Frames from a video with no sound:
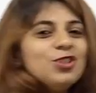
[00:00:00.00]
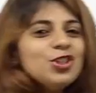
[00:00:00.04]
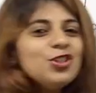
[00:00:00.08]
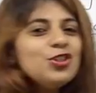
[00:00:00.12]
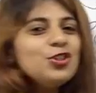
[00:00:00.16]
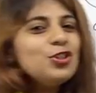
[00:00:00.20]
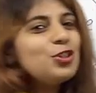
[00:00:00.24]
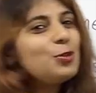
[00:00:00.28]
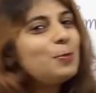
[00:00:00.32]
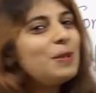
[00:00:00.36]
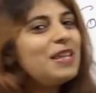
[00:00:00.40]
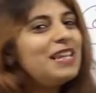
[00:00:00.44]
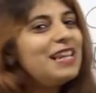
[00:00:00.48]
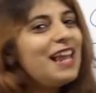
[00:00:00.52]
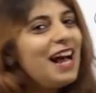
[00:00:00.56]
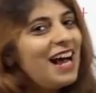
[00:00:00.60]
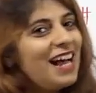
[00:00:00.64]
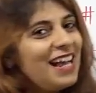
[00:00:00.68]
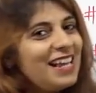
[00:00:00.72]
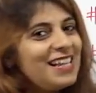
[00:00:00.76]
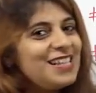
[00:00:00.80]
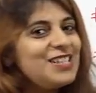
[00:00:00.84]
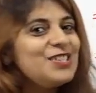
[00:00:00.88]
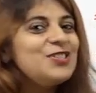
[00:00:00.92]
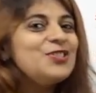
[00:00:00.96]
just to be
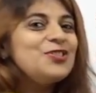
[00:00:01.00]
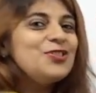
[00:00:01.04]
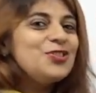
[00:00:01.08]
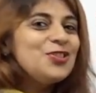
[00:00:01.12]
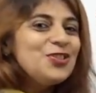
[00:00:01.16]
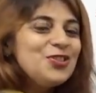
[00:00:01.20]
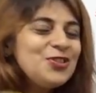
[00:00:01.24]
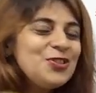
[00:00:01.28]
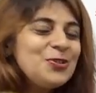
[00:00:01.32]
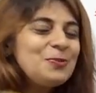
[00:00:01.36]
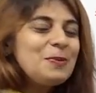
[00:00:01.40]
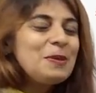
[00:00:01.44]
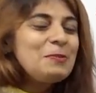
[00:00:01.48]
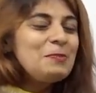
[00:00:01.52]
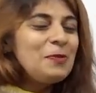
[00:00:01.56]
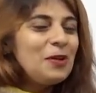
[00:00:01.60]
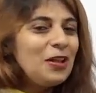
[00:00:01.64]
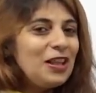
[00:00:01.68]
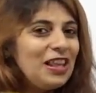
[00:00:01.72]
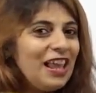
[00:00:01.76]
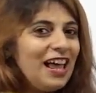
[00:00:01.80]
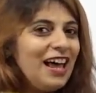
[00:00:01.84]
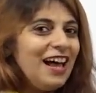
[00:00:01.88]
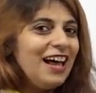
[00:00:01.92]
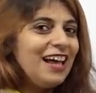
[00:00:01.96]
nice, just to be
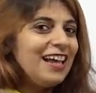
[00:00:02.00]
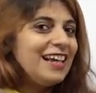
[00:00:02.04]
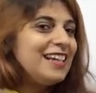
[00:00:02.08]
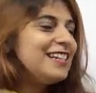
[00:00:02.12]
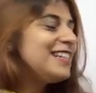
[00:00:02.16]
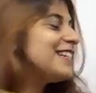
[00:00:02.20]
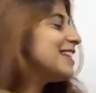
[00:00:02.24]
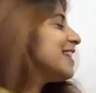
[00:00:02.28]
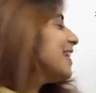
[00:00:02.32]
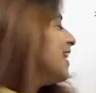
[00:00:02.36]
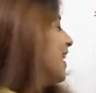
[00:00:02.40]
polite.